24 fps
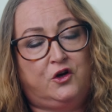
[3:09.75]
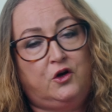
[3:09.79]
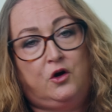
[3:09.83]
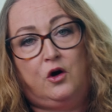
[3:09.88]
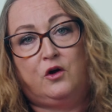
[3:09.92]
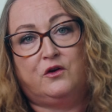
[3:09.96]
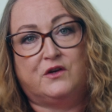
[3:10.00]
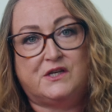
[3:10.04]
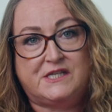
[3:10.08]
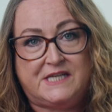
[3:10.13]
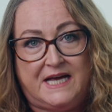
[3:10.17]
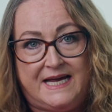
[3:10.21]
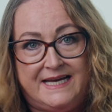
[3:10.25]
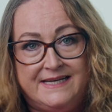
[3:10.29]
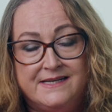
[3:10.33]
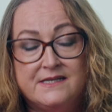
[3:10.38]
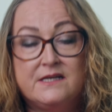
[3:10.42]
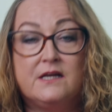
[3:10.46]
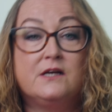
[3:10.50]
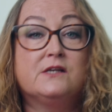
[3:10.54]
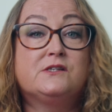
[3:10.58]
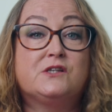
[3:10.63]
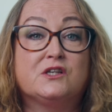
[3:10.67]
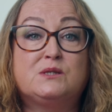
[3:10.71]
content
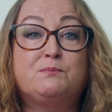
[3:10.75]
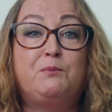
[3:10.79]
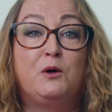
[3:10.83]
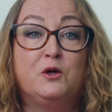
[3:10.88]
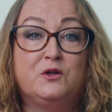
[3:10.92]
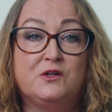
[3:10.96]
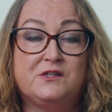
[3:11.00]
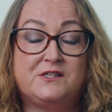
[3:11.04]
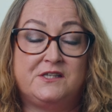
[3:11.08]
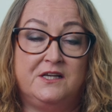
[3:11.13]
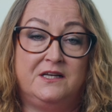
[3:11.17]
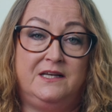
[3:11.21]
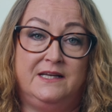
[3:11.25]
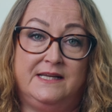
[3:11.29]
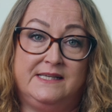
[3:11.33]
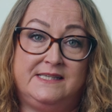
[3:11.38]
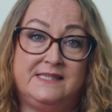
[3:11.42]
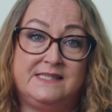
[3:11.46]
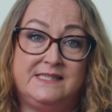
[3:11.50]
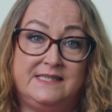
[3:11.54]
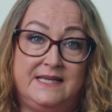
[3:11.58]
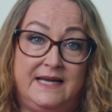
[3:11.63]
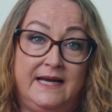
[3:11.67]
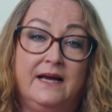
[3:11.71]
as a sponsored
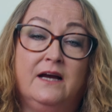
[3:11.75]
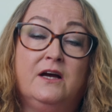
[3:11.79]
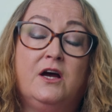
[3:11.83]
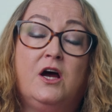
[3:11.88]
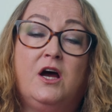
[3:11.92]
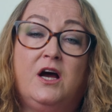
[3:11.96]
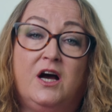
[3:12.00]
listing